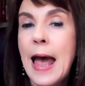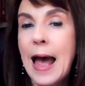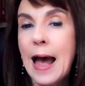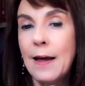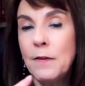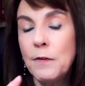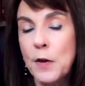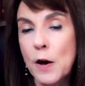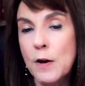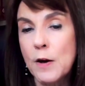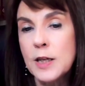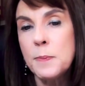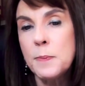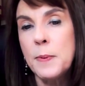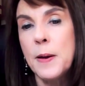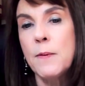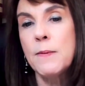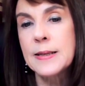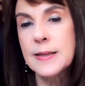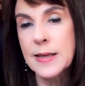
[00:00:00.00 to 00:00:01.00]
And those
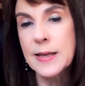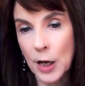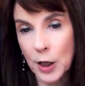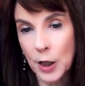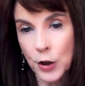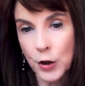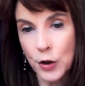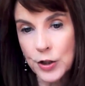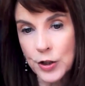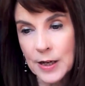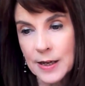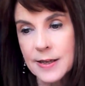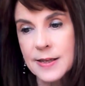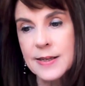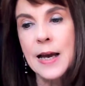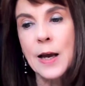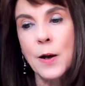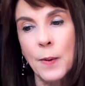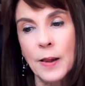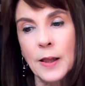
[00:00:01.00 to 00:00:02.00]
parents, I usually
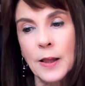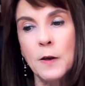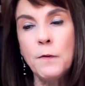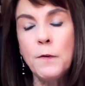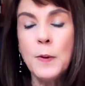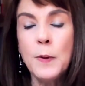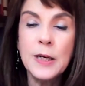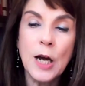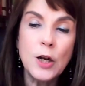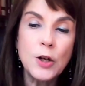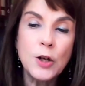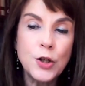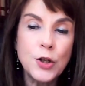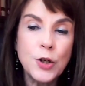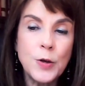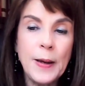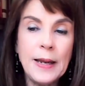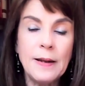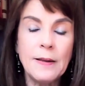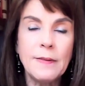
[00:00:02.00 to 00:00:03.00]
say, well, if we don't
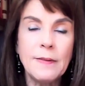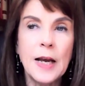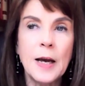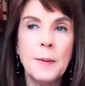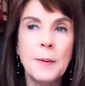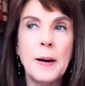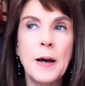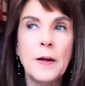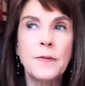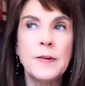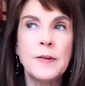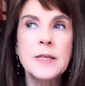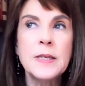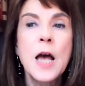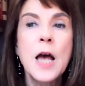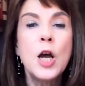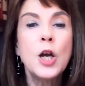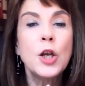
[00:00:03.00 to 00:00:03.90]
do anything about this,